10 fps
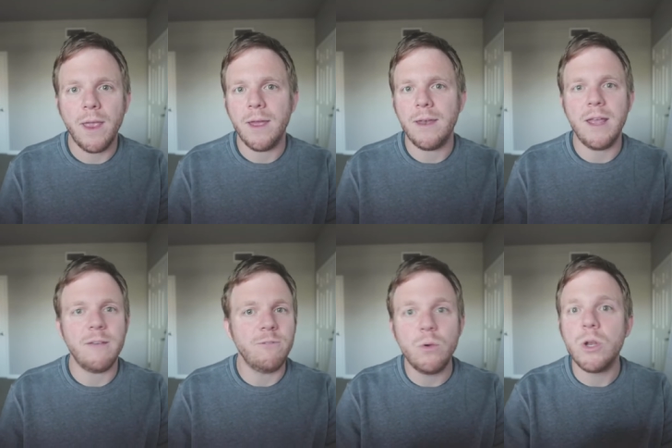and
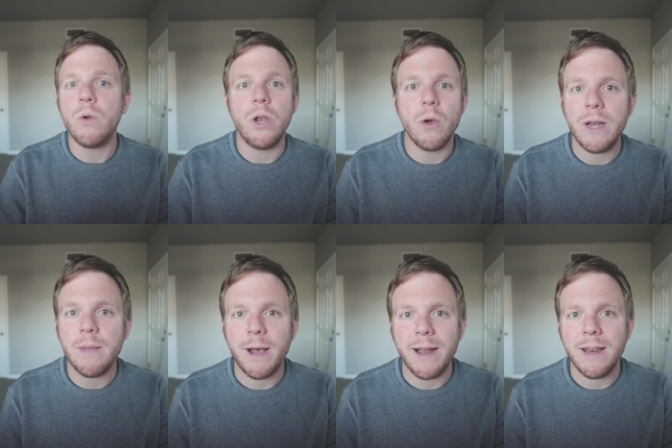if you don't know
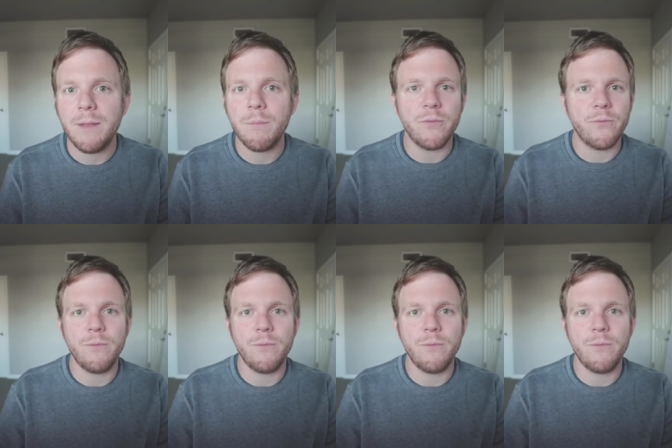anybody,